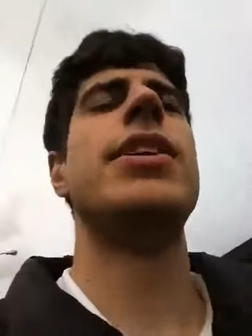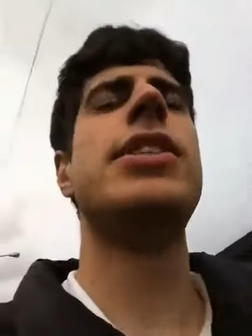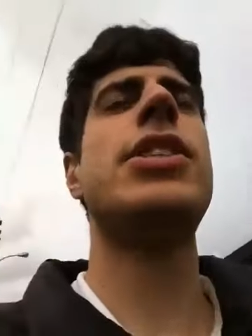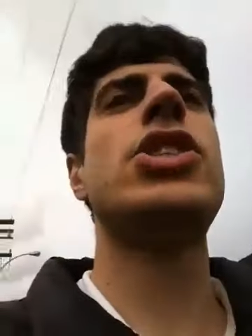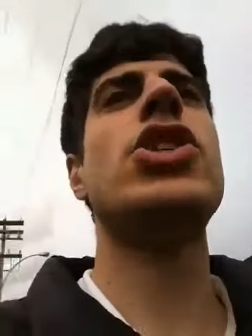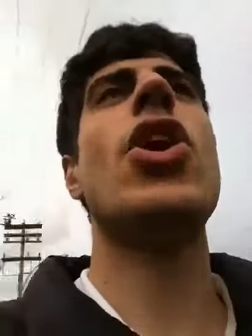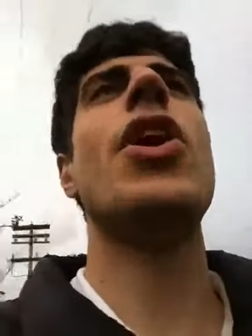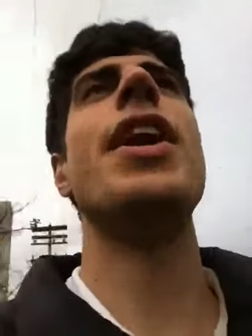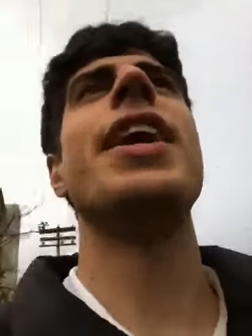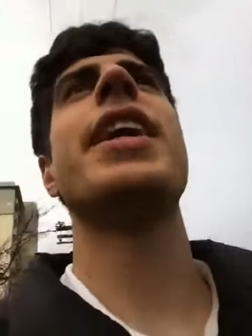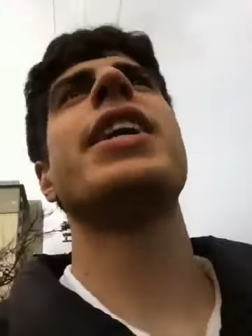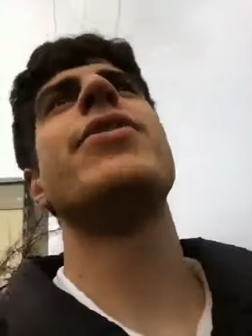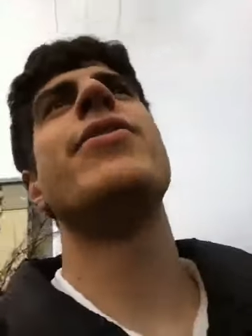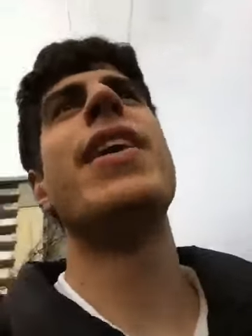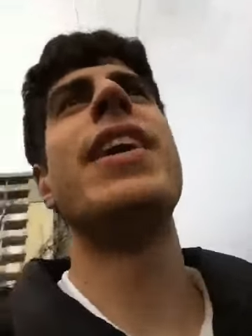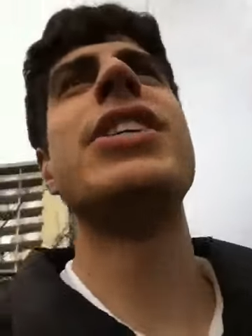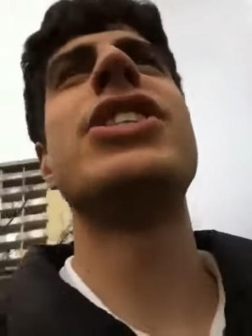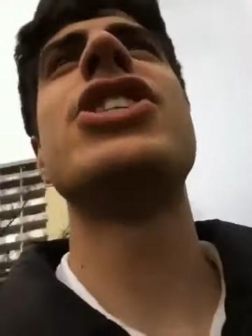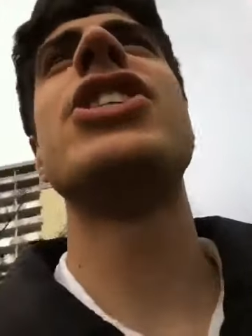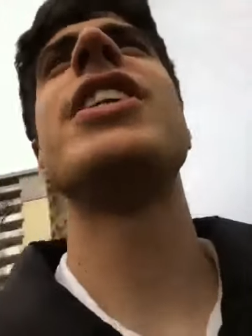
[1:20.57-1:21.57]
Sonic
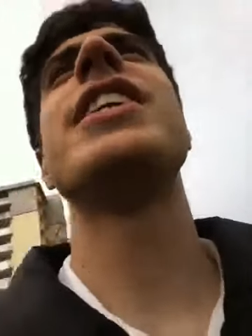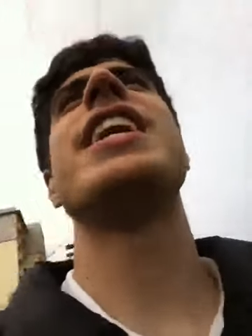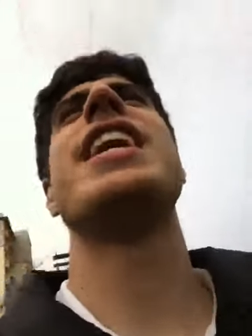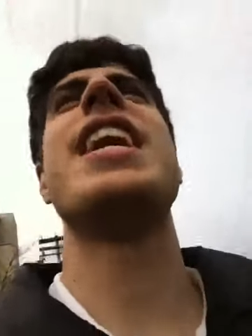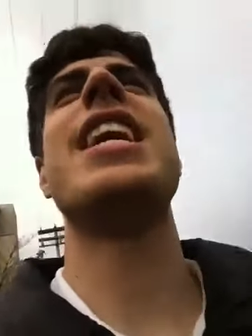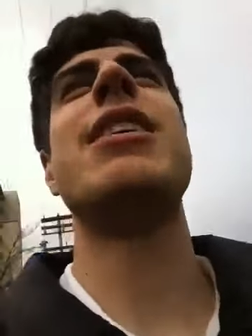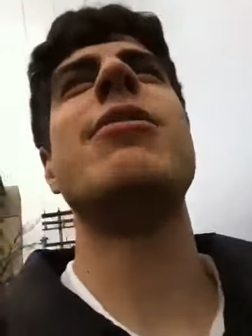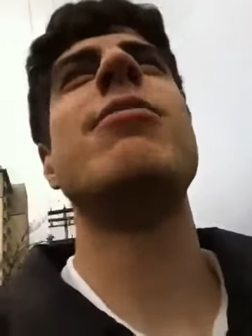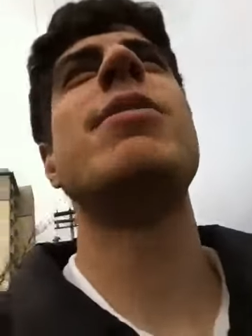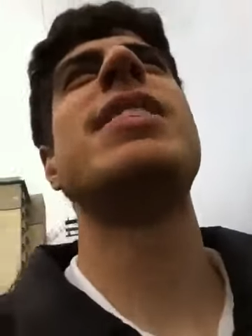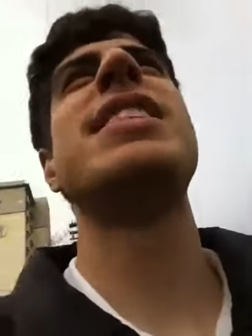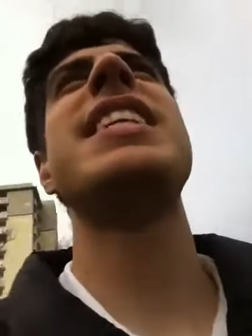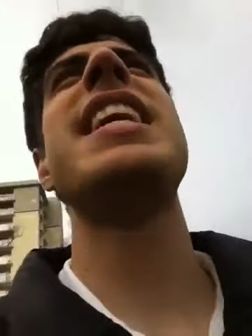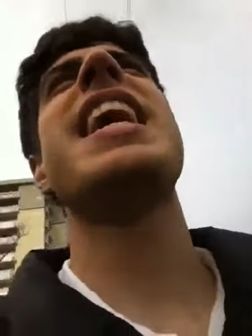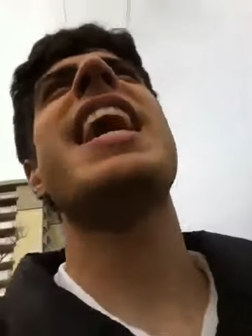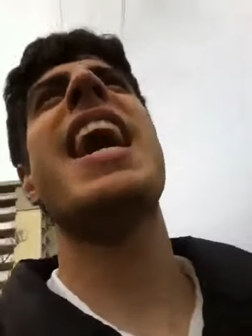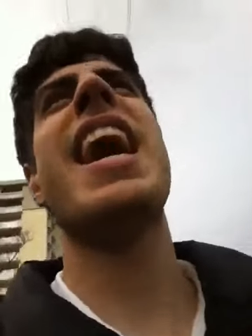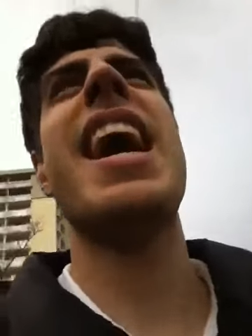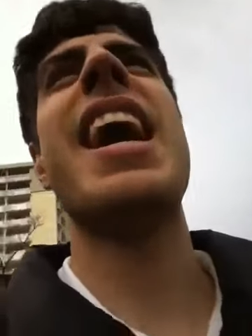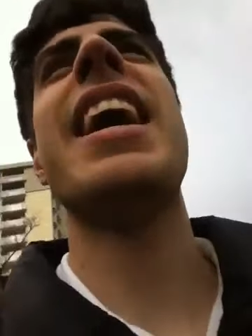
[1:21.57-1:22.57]
Adventure games?
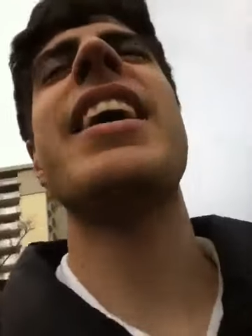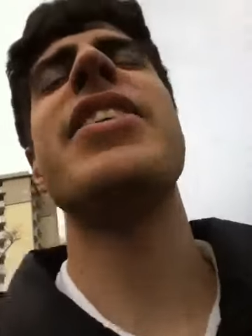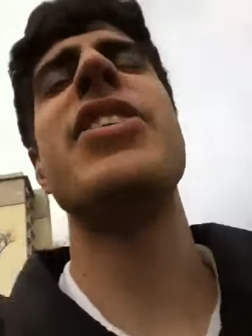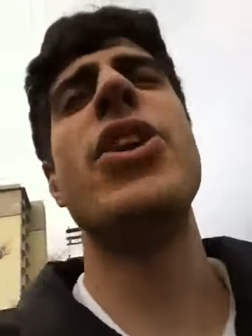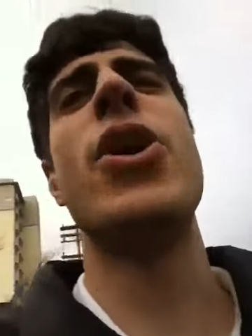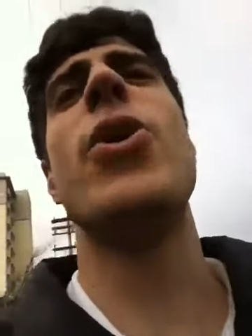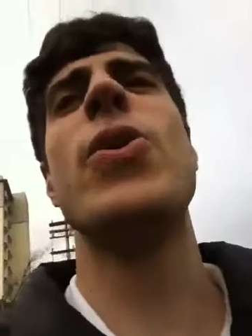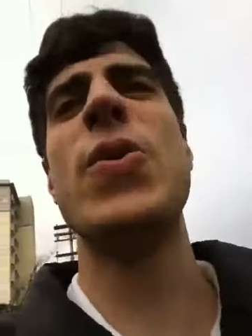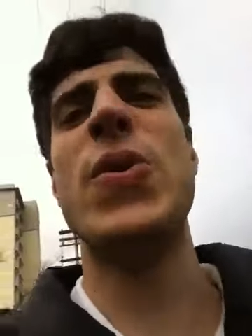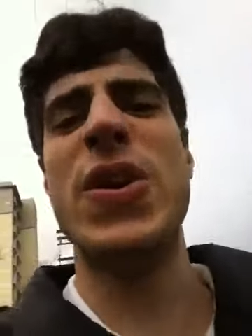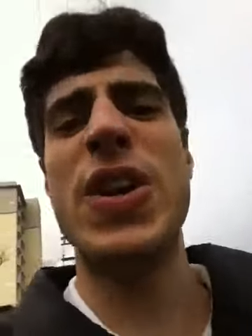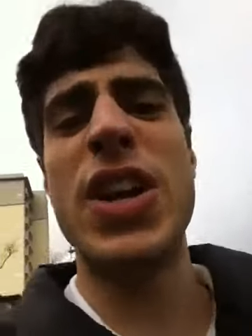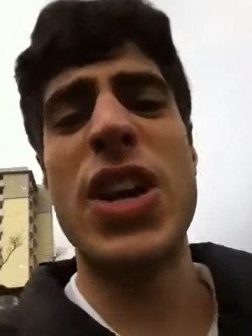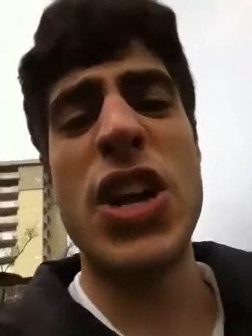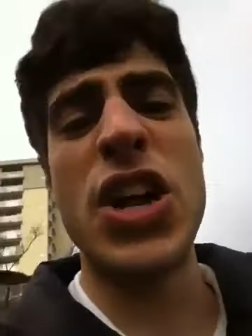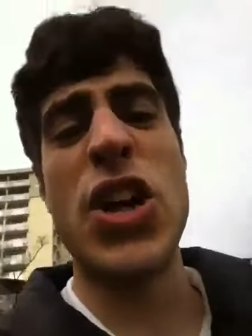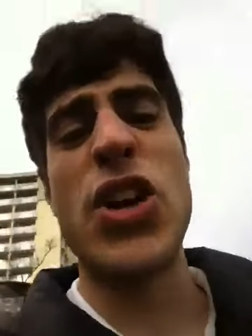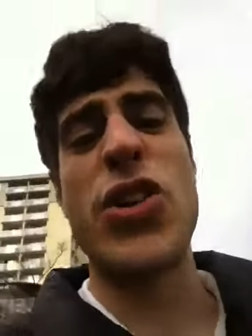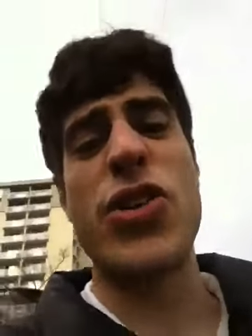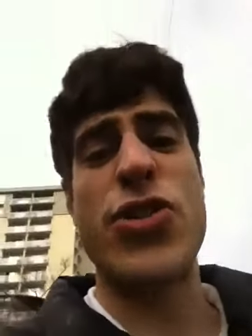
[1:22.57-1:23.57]
Yeah, you know,
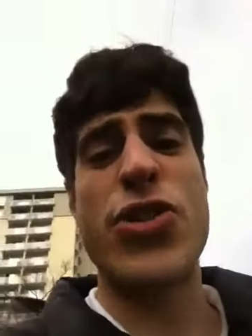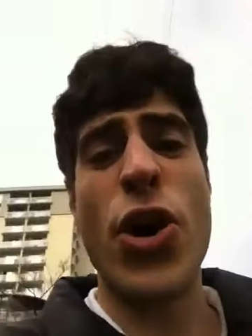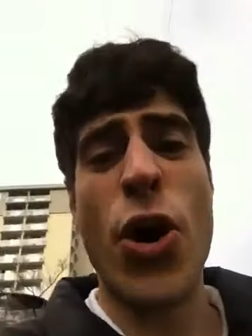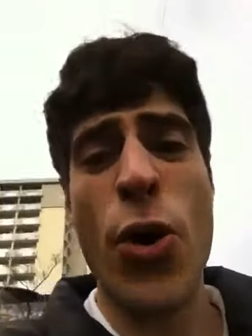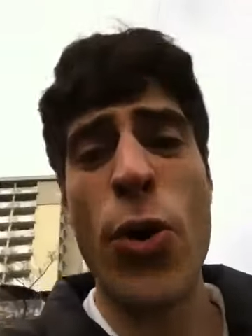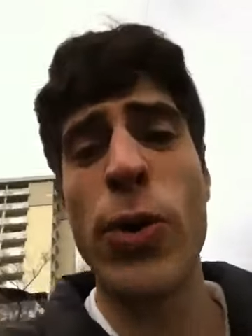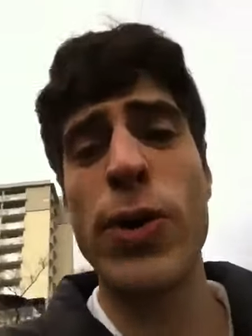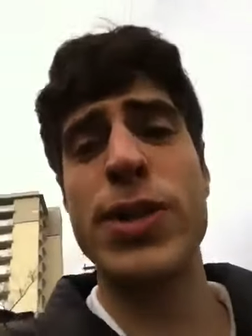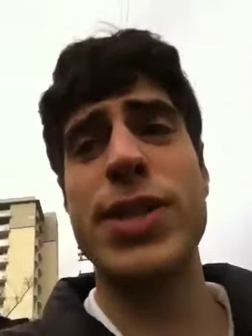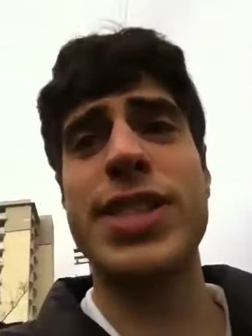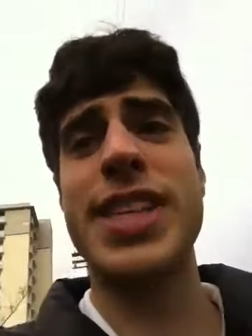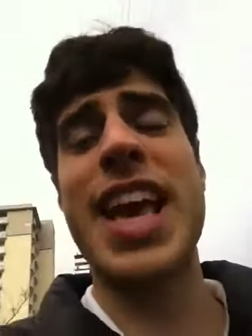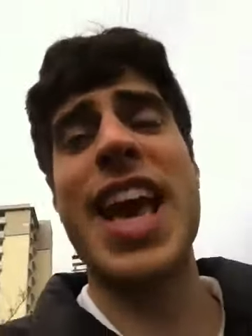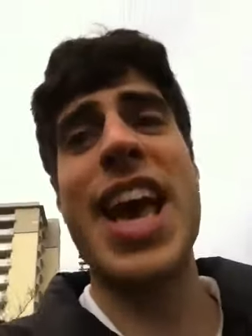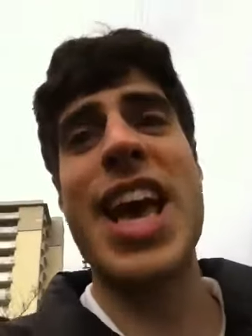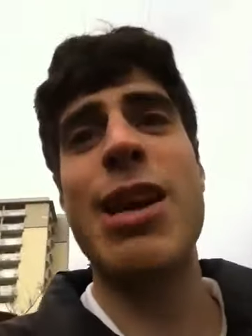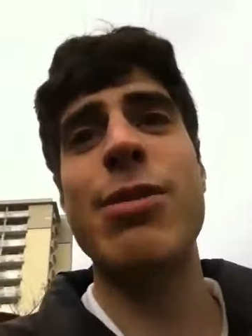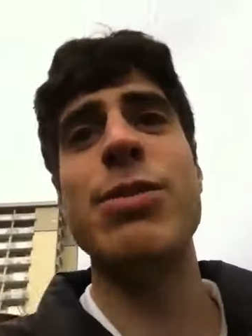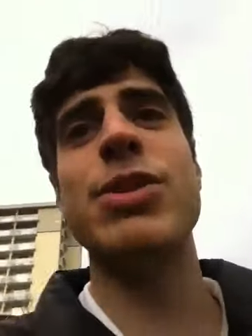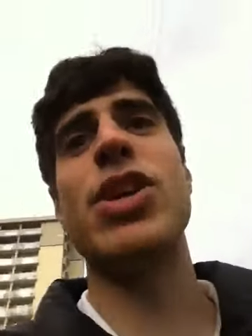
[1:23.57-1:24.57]
those
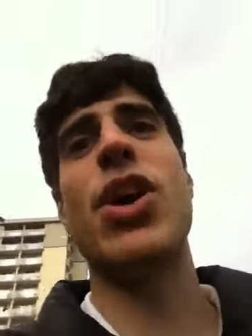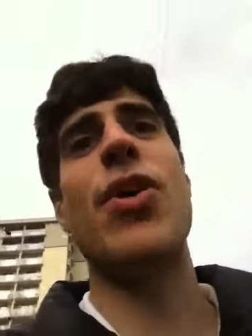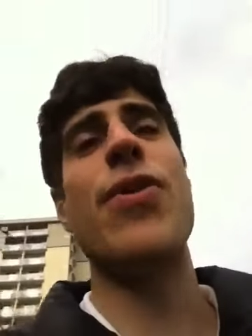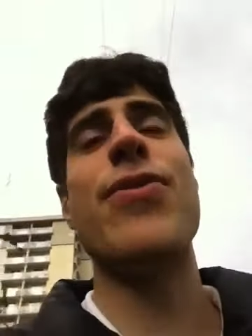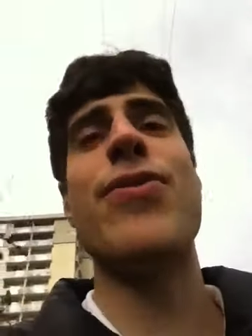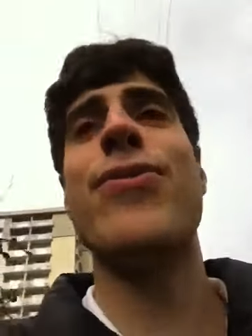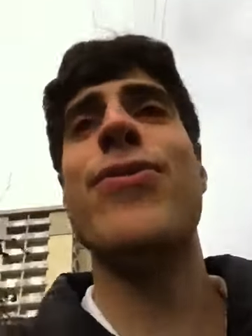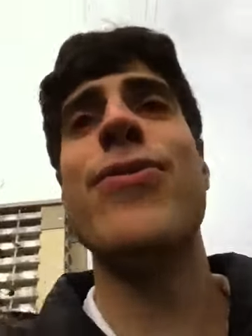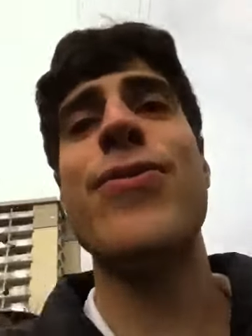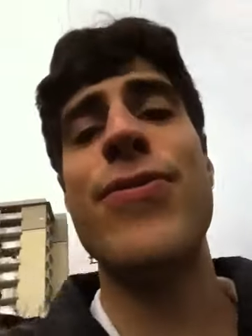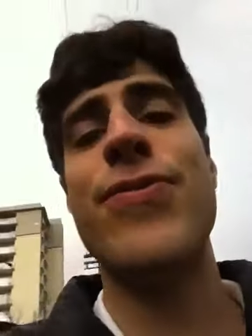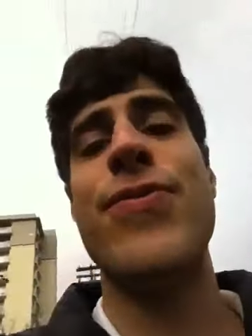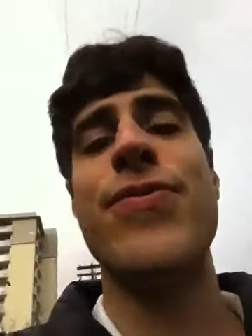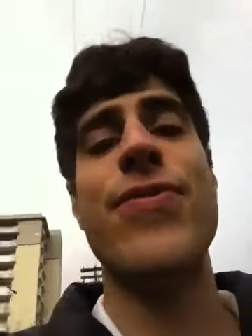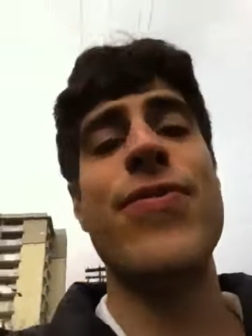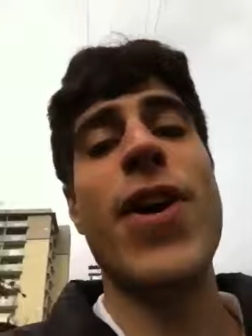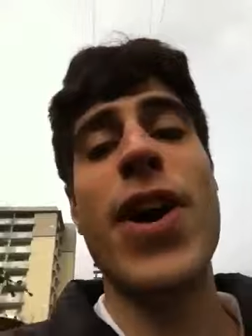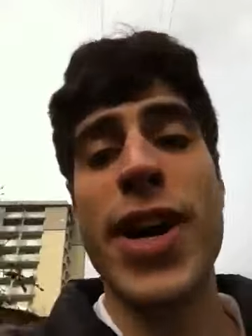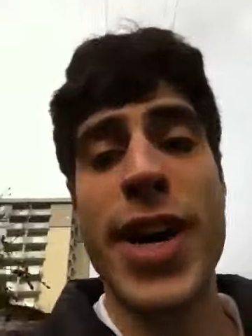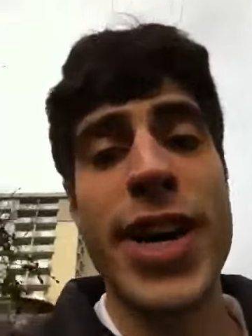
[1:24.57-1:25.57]
games
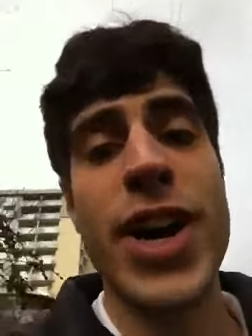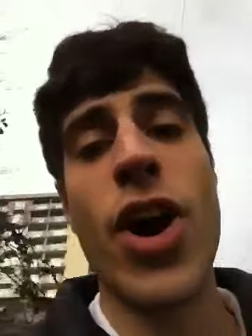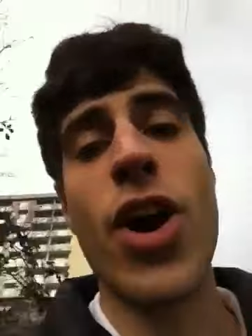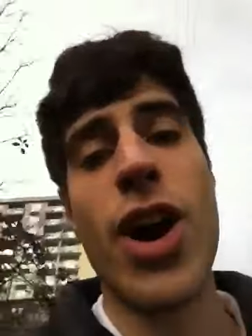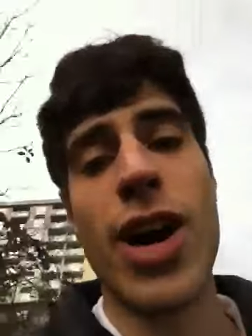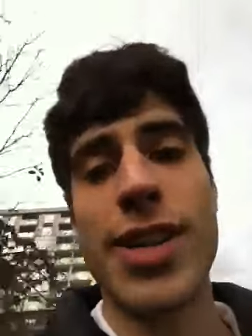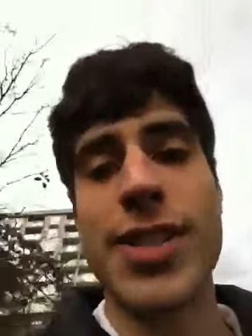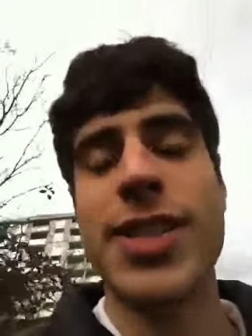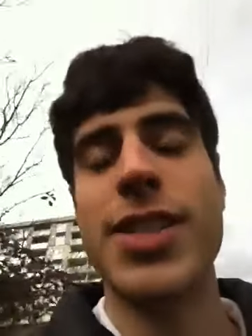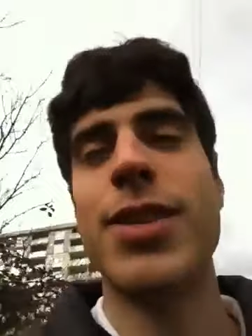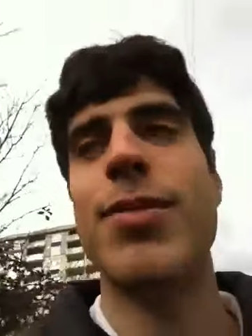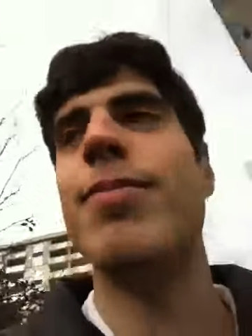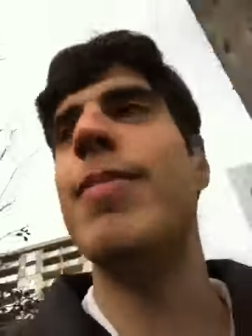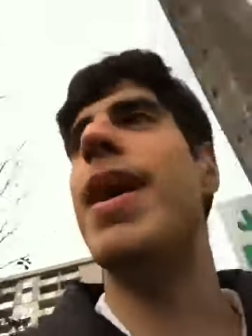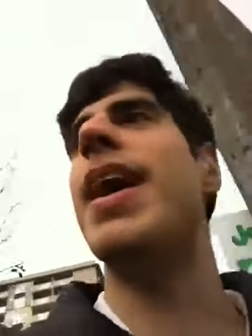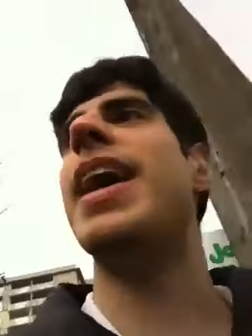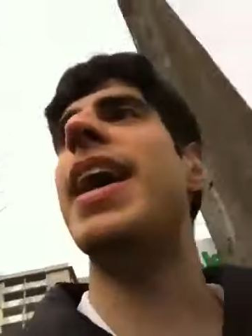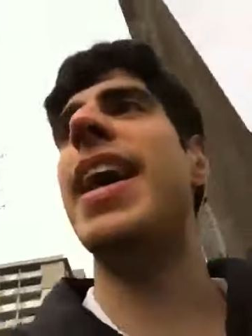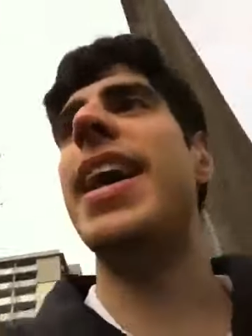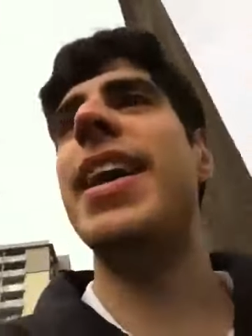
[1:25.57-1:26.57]
are fucking awesome,
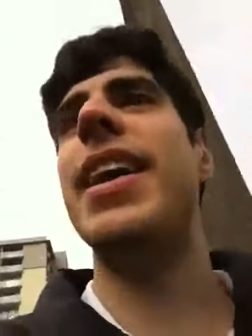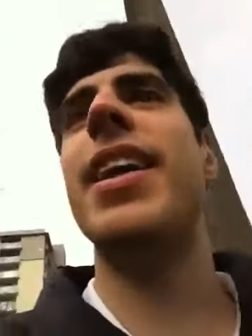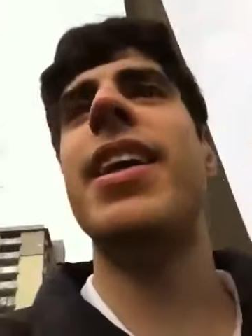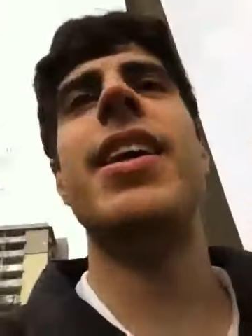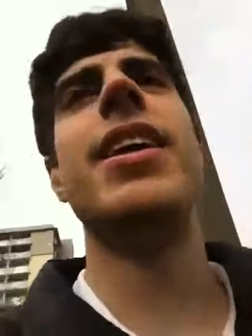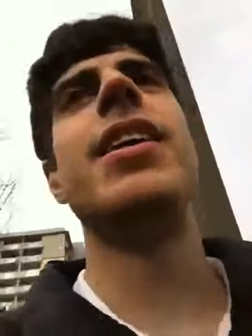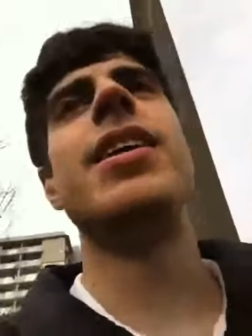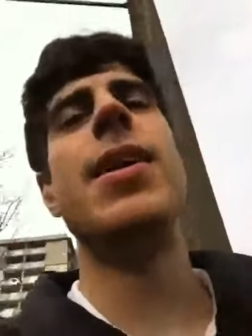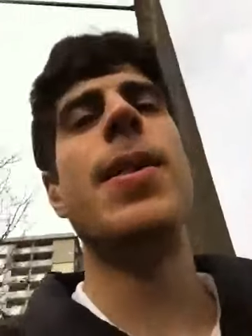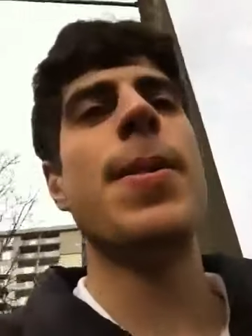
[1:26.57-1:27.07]
man